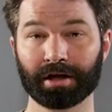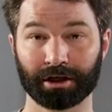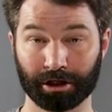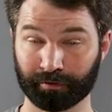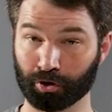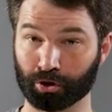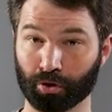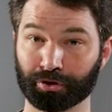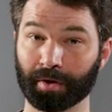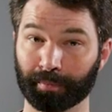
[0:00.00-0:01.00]
Give the
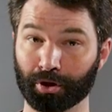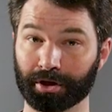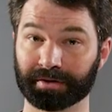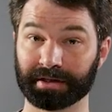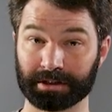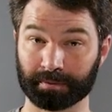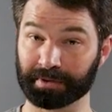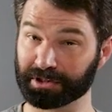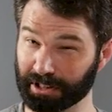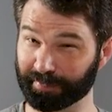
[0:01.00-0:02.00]
children a book that
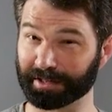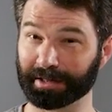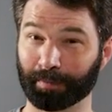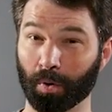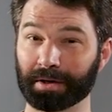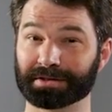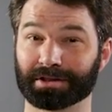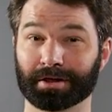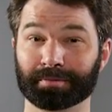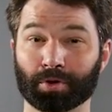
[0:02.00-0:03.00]
specifically points
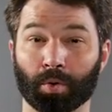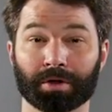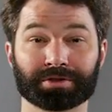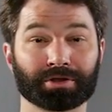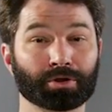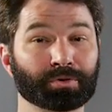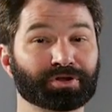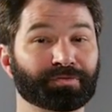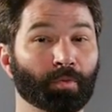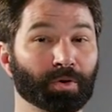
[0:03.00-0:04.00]
them towards the use
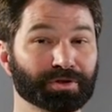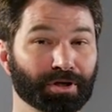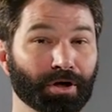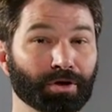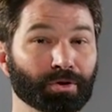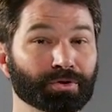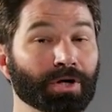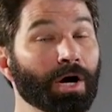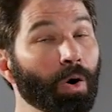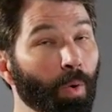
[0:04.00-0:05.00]
of Morse code
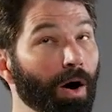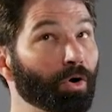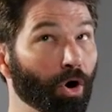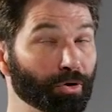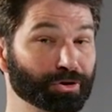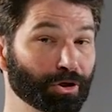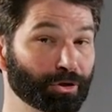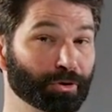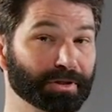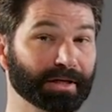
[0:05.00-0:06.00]
while also
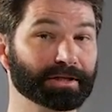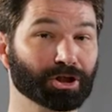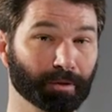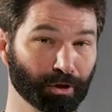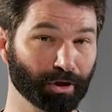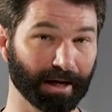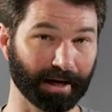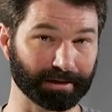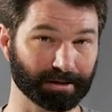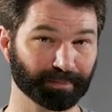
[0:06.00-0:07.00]
using it to
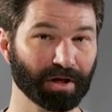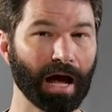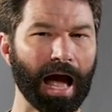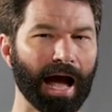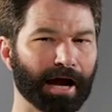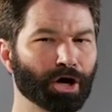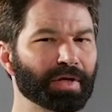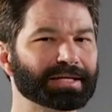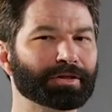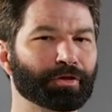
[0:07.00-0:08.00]
communicate. I know
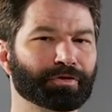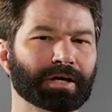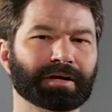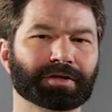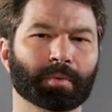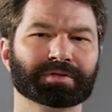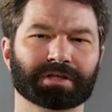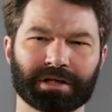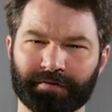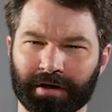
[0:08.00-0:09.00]
they didn't think there was
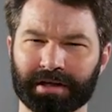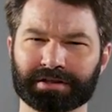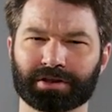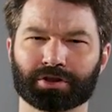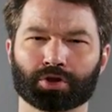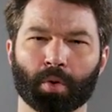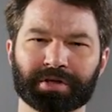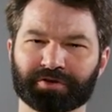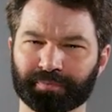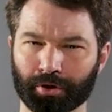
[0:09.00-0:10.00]
significance to the
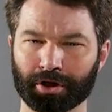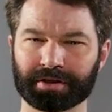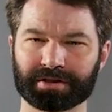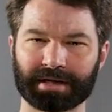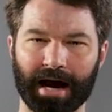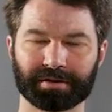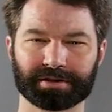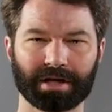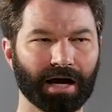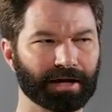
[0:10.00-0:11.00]
choice of books
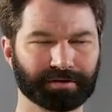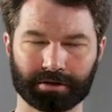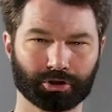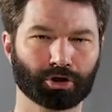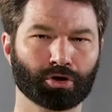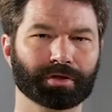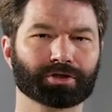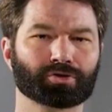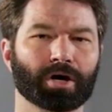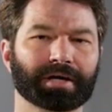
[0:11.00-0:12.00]
outside the two that
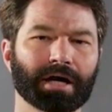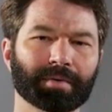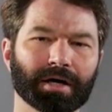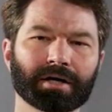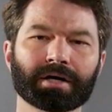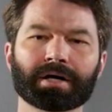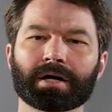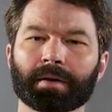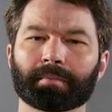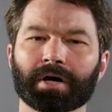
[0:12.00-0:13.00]
struck Emma,
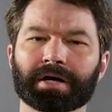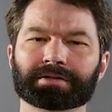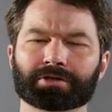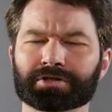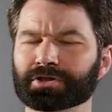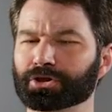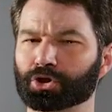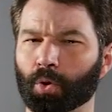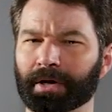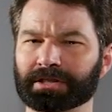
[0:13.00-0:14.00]
but doesn't the
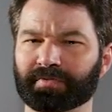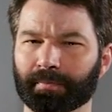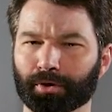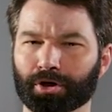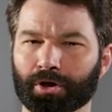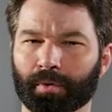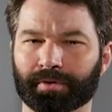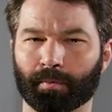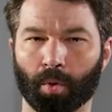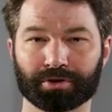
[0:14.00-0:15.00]
choice of a book
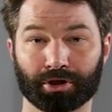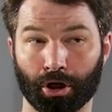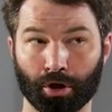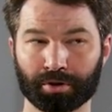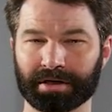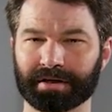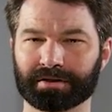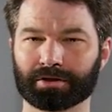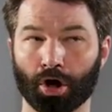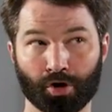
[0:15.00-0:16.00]
with Morse code in
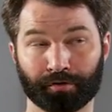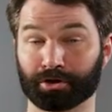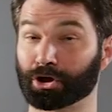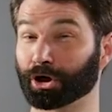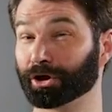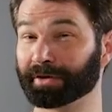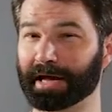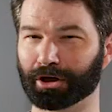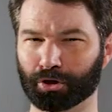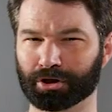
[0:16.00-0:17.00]
it overturn
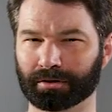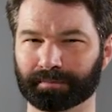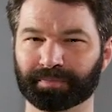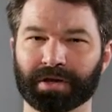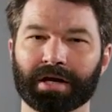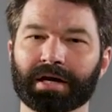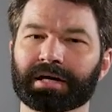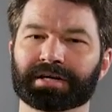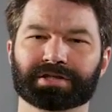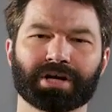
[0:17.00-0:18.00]
that notion?
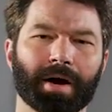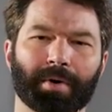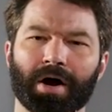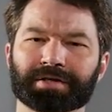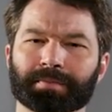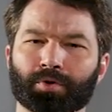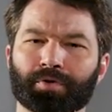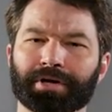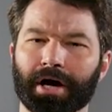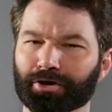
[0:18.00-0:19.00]
Is it not possible
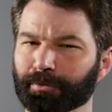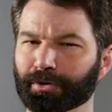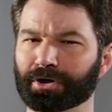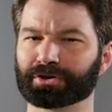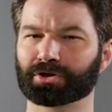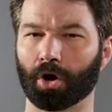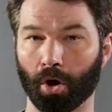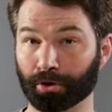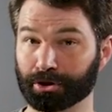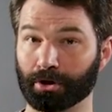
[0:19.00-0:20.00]
the other books
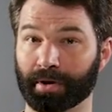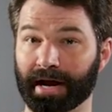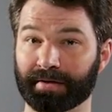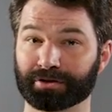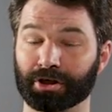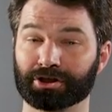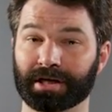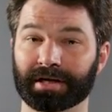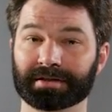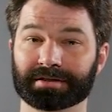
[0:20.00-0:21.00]
also have such
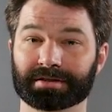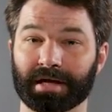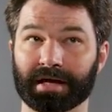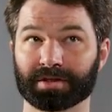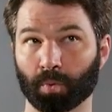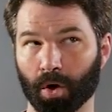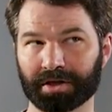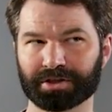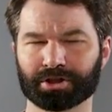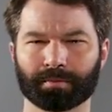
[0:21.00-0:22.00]
hints as
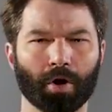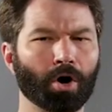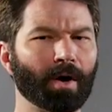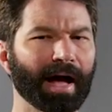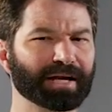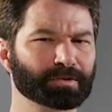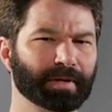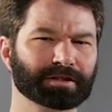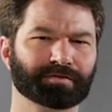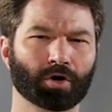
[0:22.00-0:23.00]
one small
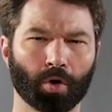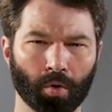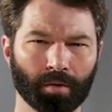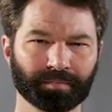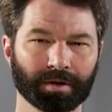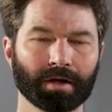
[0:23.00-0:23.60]
aspect of the whole?